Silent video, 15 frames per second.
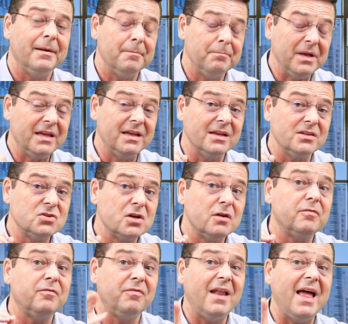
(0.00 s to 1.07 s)
begin to
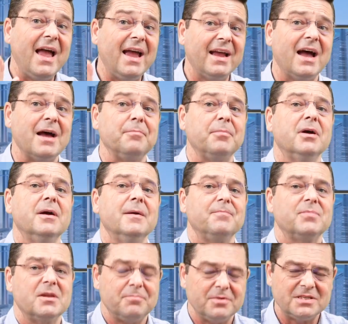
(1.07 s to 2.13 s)
flag up
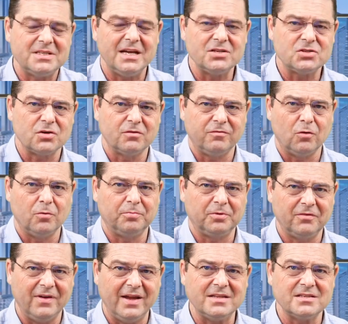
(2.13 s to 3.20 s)
the potential for
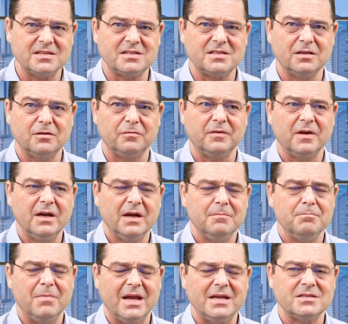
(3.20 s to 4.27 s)
preventative
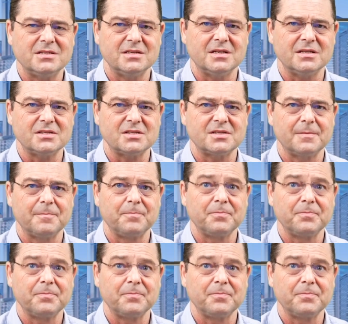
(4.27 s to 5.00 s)
maintenance.